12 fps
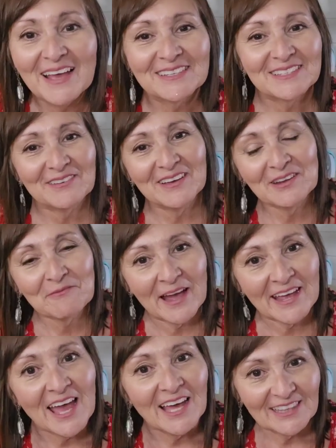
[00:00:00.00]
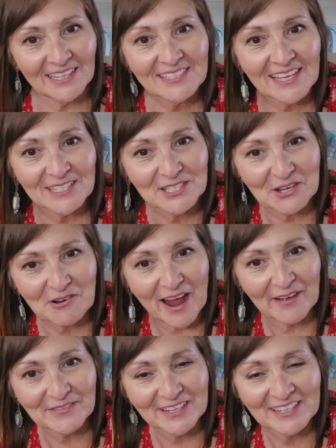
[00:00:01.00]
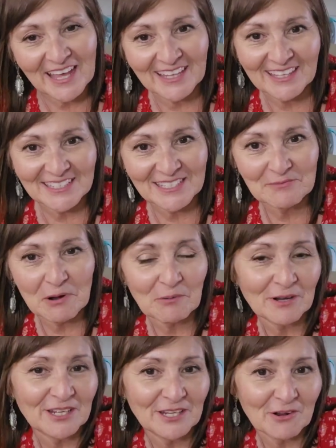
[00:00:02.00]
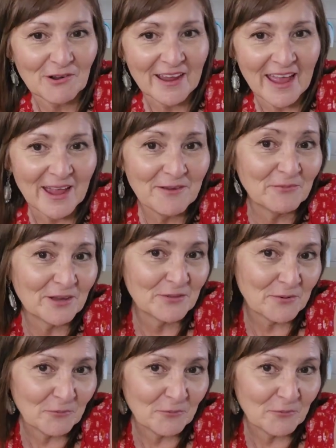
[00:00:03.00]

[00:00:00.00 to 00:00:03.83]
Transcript: So anyway, let's get to crafting and let's see what we're going to create with